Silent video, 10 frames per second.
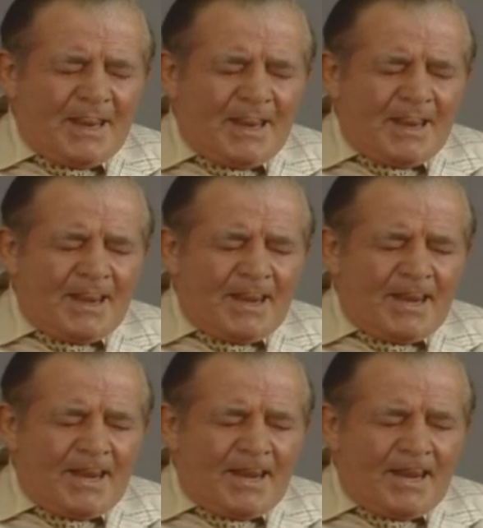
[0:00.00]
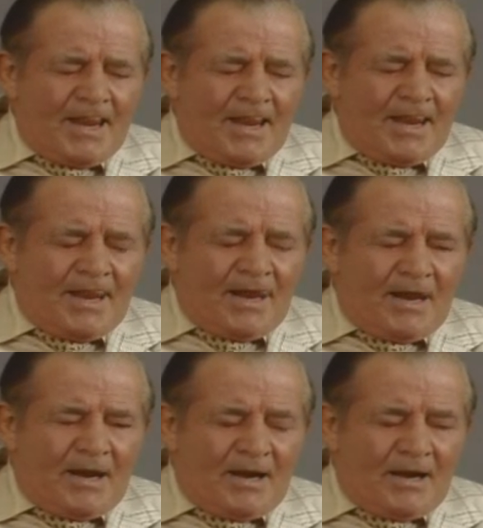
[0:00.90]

(no one is talking)